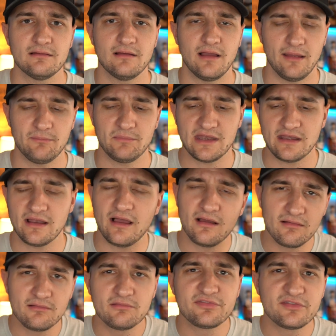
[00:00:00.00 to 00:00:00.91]
I mean,
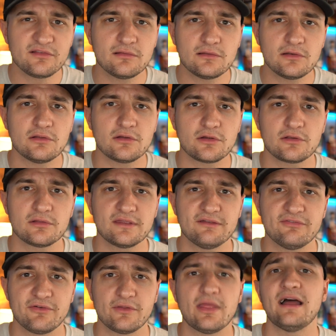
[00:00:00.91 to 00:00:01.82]
it's a little early
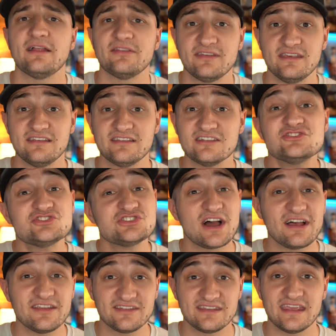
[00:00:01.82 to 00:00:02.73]
for that season
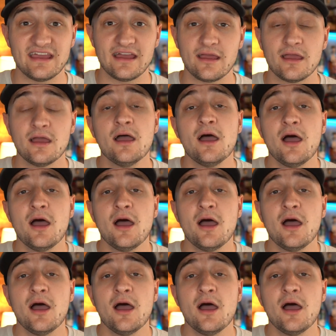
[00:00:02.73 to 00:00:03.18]
just yet,